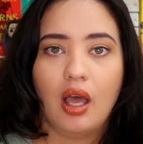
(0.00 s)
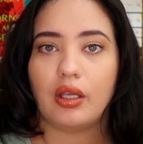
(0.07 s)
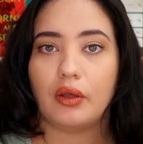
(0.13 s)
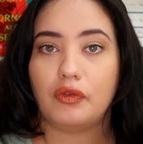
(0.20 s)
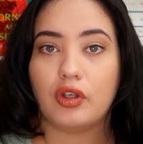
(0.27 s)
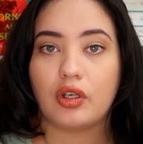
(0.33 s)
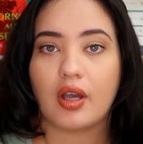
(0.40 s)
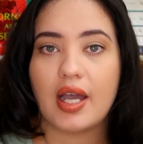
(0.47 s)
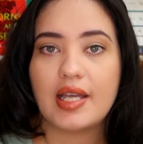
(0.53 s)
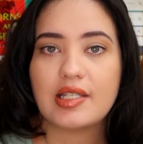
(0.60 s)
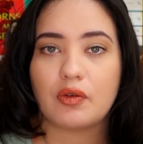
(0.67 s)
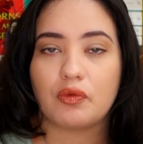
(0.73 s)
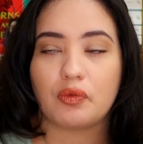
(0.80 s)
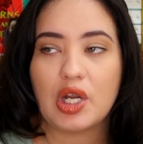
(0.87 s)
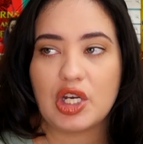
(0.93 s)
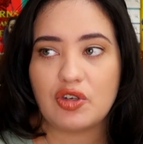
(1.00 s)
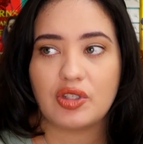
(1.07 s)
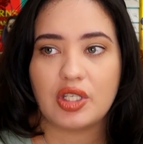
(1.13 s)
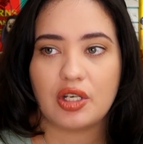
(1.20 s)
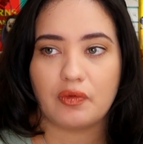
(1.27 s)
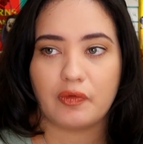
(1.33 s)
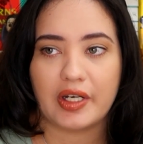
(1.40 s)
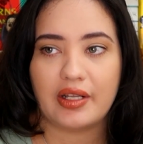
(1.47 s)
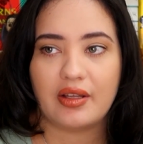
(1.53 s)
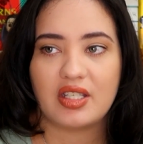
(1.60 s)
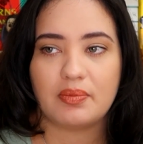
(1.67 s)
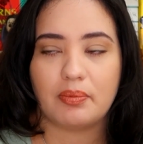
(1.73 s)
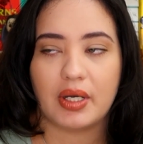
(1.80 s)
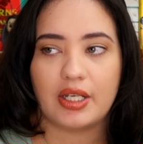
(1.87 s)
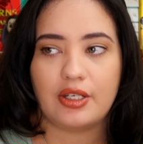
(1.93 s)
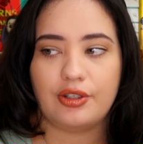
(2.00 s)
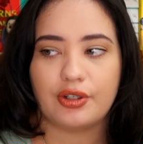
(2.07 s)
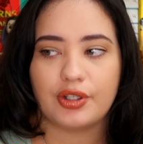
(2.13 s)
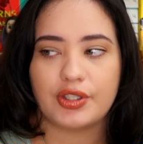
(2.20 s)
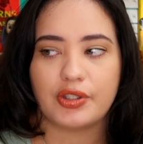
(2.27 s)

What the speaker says: If you guys are interested in reading this but you're